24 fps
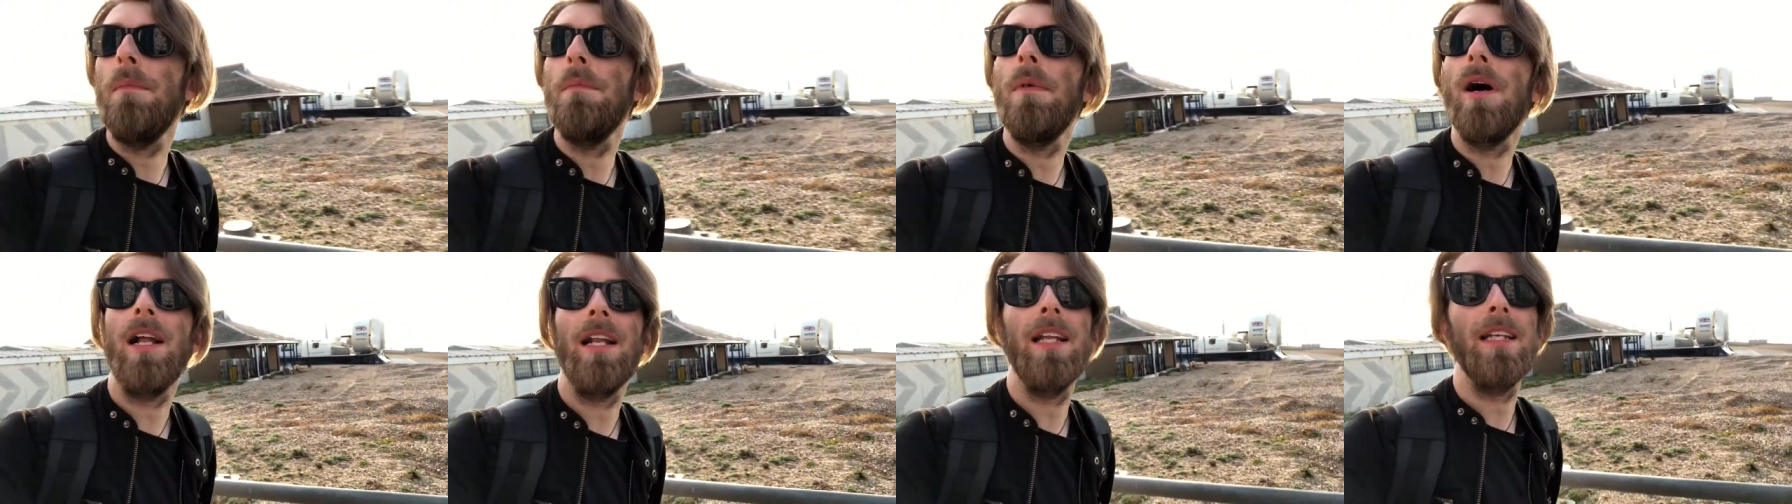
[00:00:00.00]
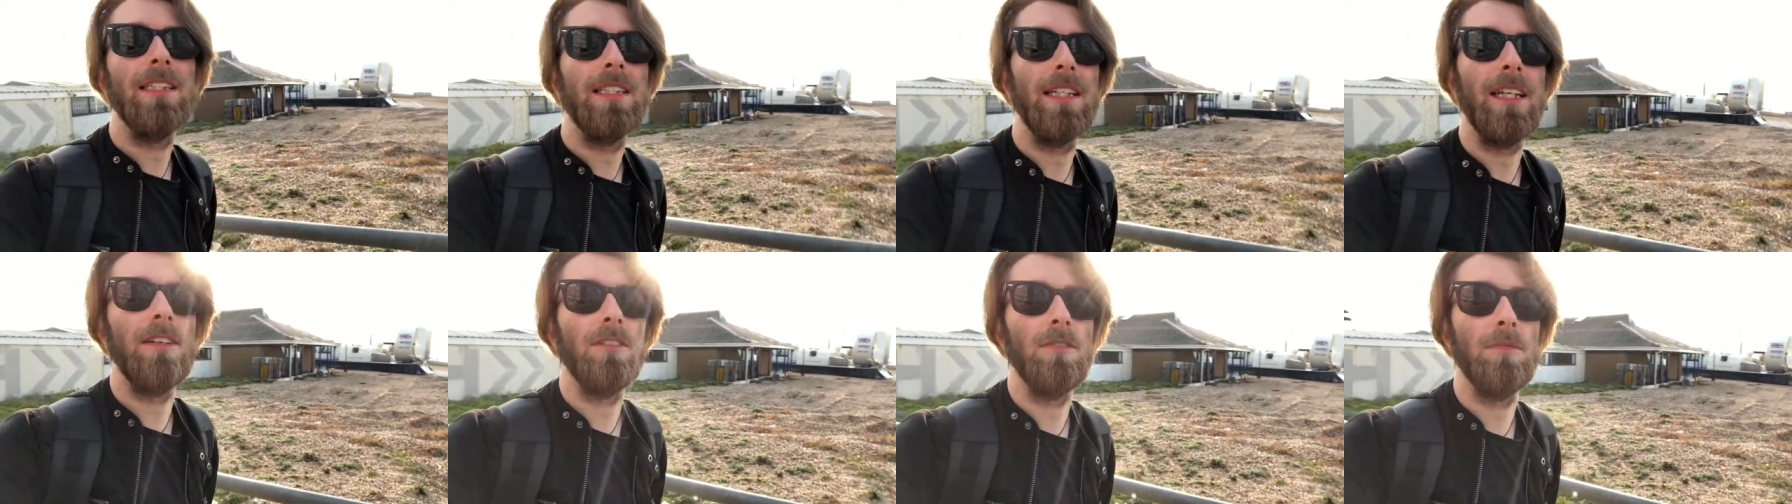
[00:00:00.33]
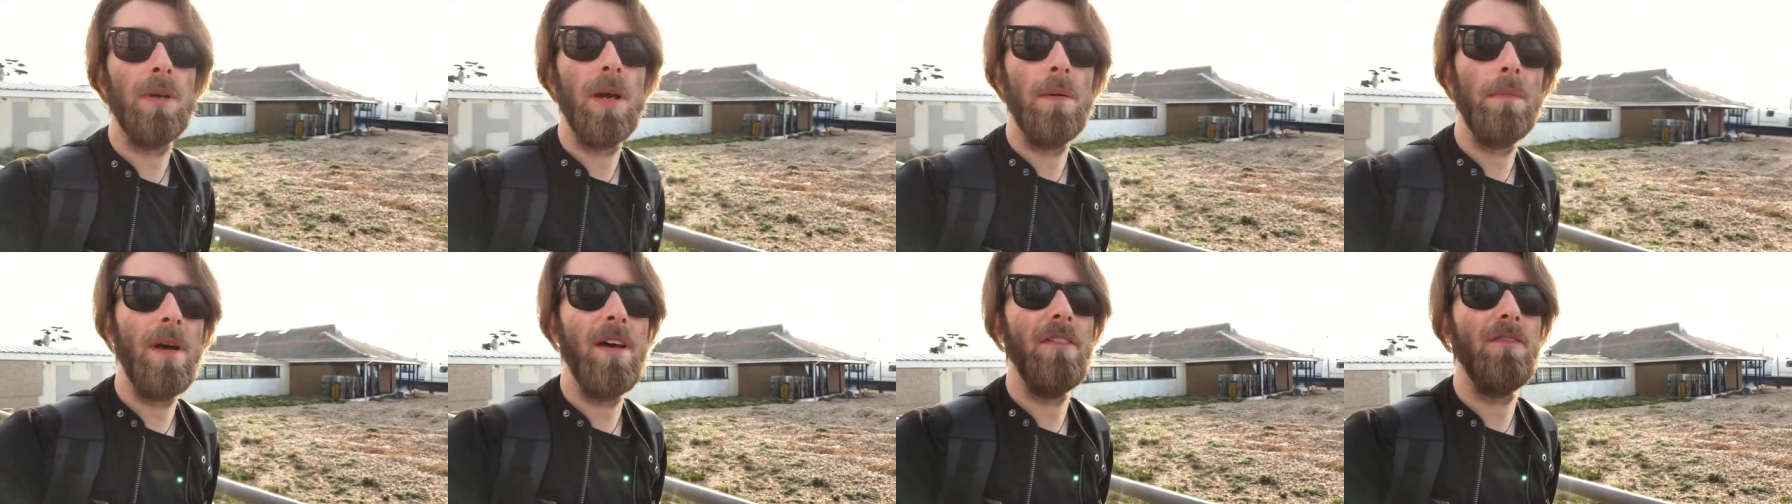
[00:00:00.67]
but at least it gives
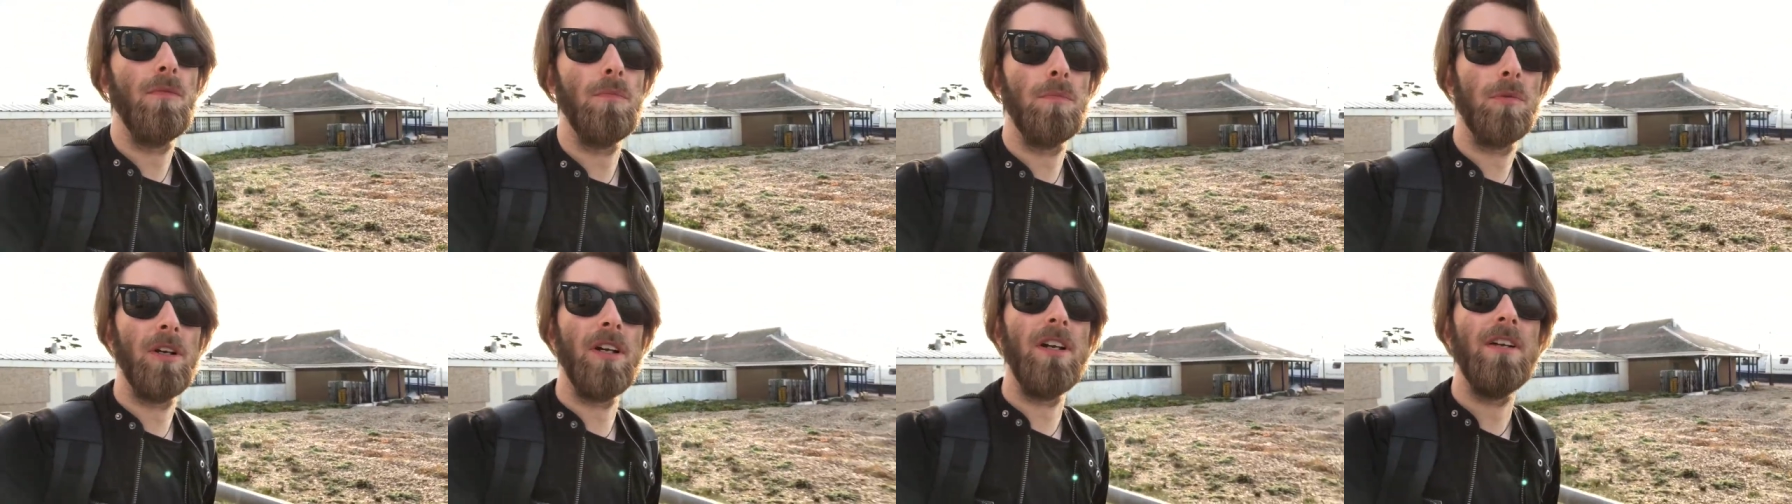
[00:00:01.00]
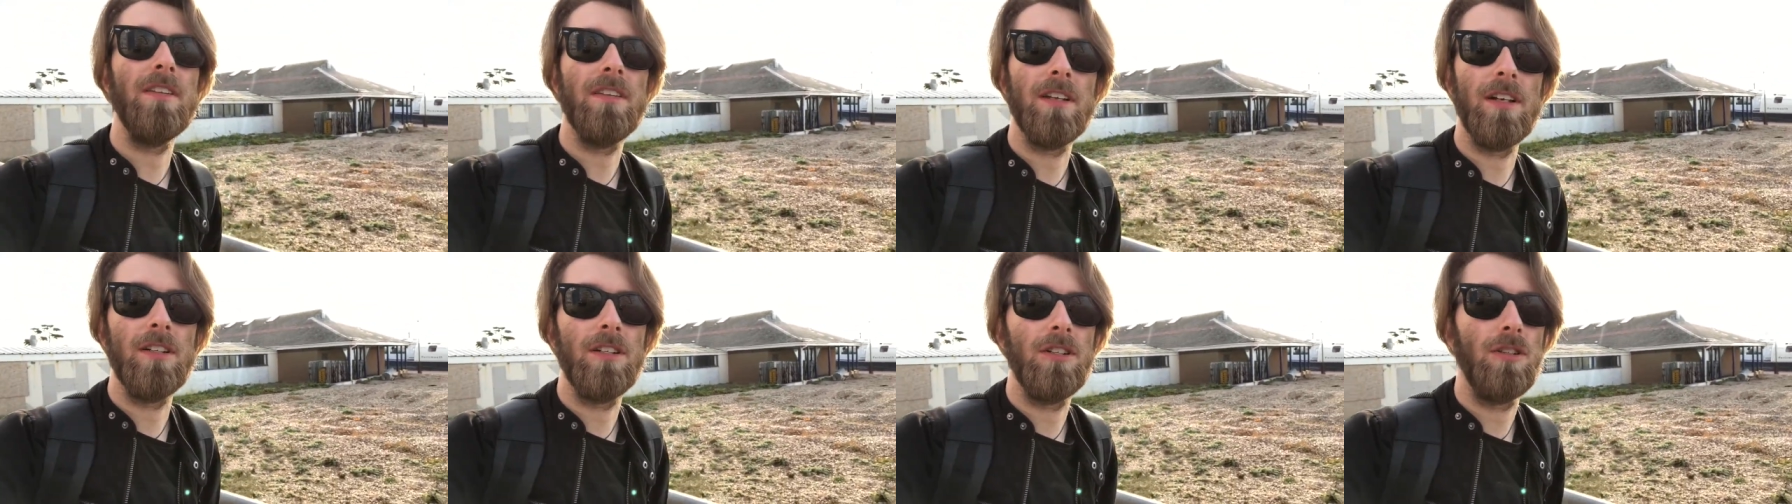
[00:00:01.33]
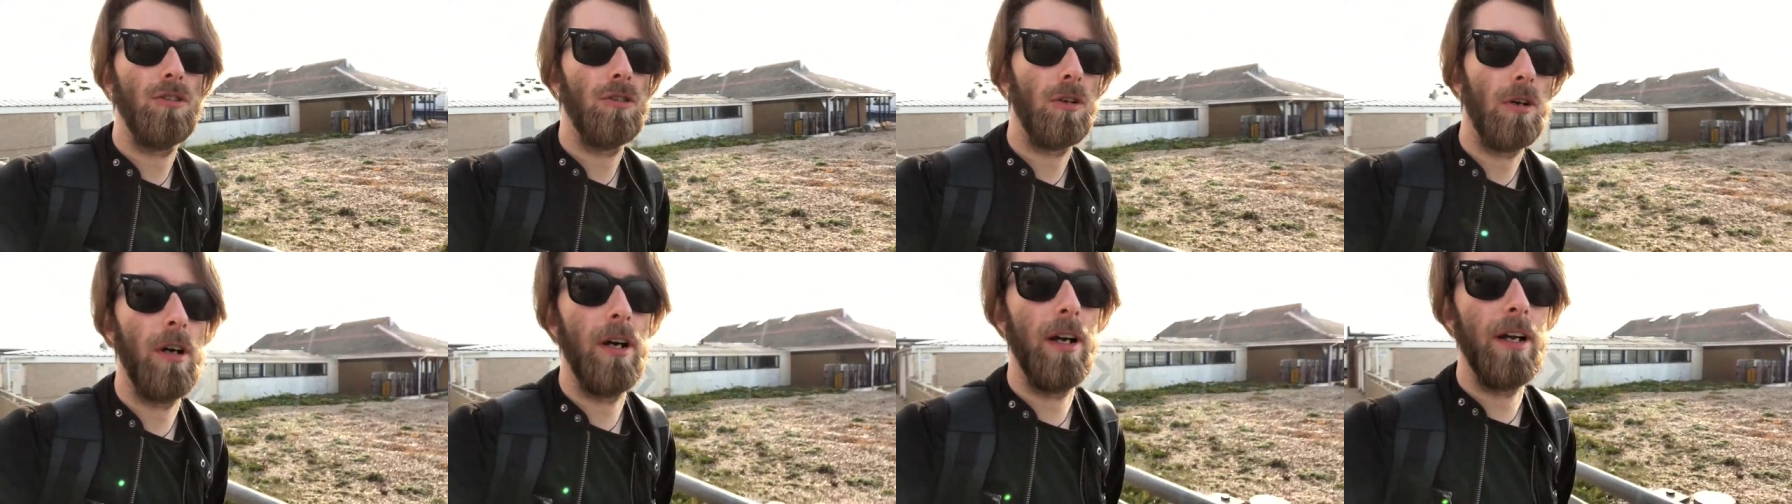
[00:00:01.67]
me a bit of a breather to
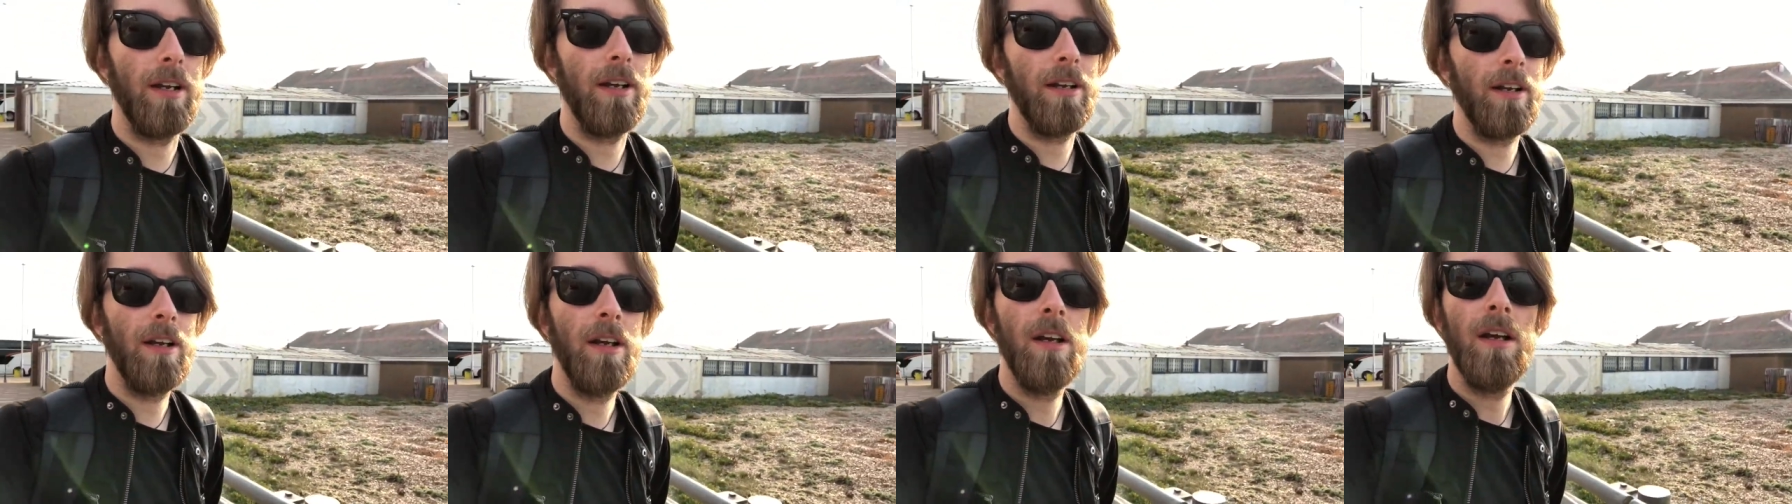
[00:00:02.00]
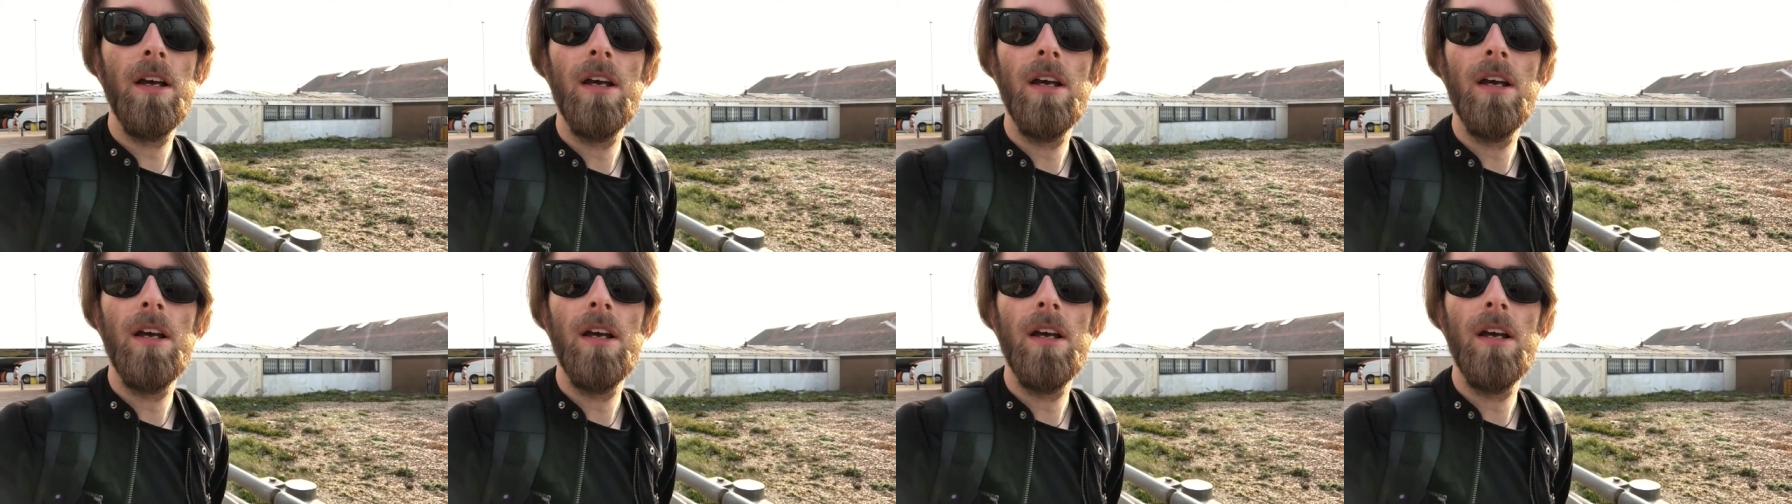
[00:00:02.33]
try and